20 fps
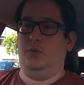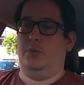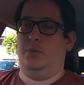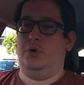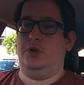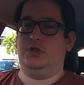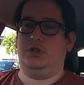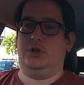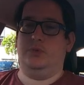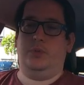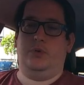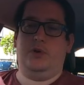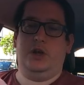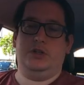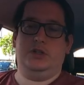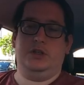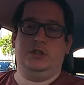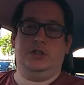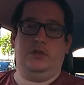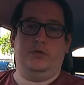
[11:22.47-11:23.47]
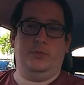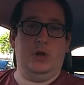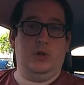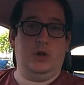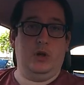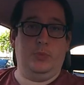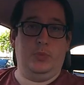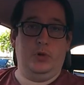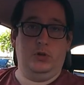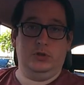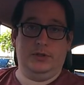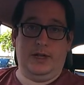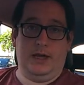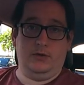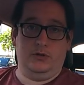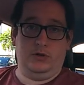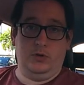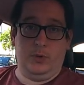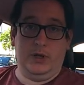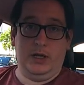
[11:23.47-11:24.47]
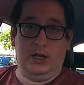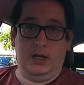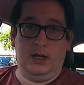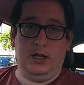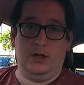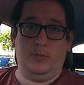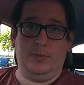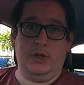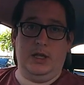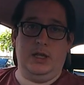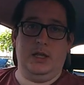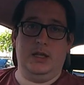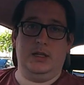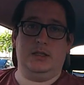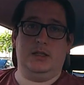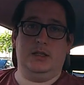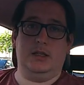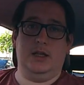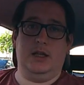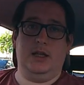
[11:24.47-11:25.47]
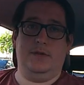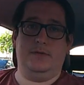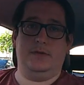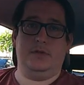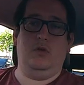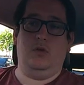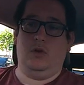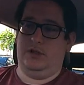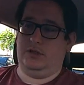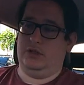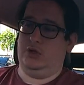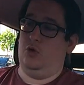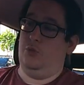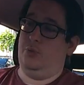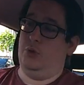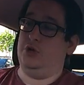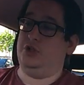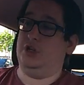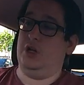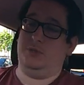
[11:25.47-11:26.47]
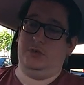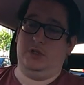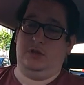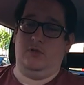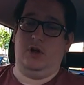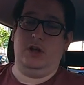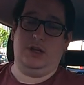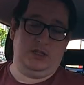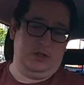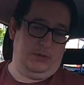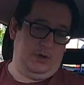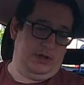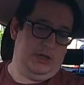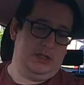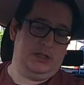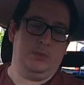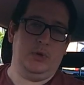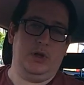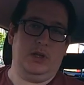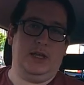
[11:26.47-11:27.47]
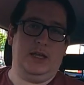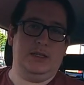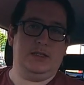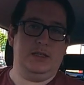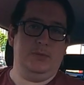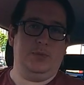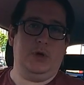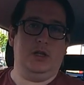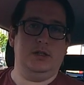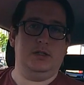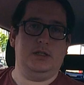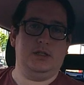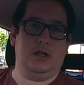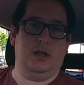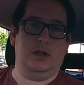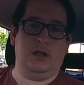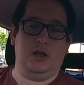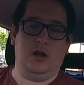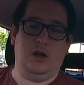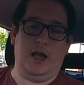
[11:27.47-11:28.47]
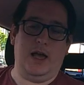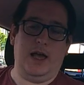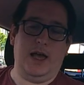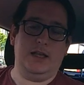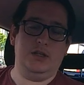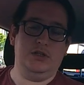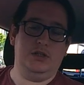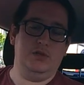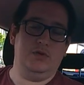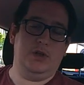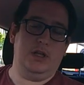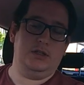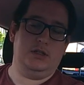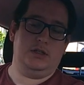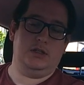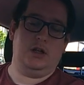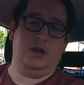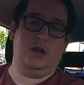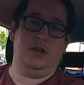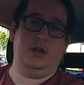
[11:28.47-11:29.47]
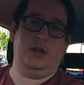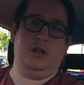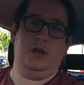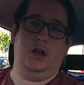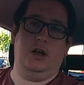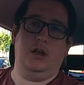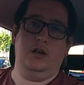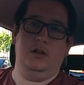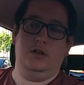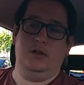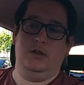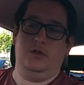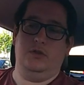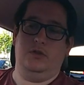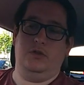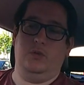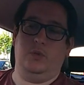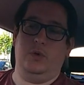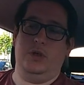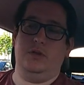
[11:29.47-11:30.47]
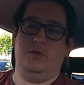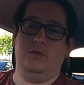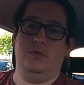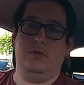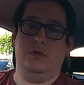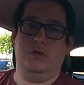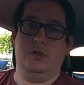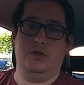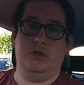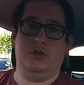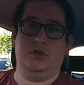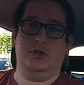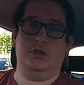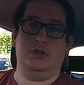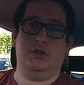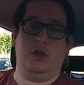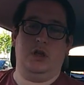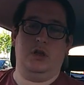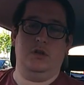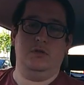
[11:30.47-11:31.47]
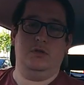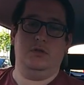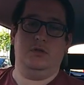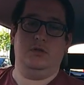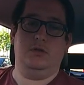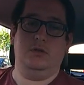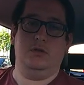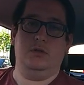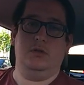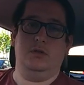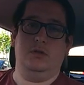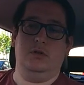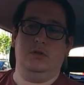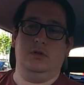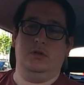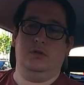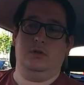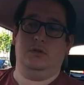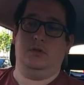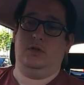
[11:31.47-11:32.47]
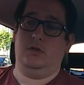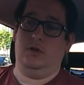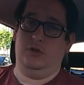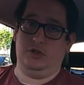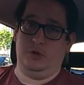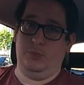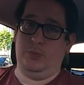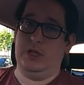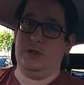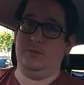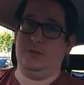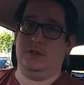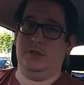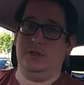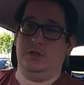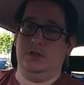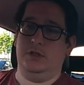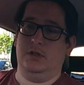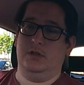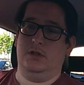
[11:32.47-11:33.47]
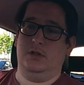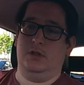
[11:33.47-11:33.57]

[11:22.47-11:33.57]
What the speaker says: put some pressure. So for me, I'm going to pull down on the wheel a little bit here to the left. Or actually, I'll push up to the right because I'm going to need to get to the button to start the car. As you then start the car, the wheel should go, you've got lots of beeps,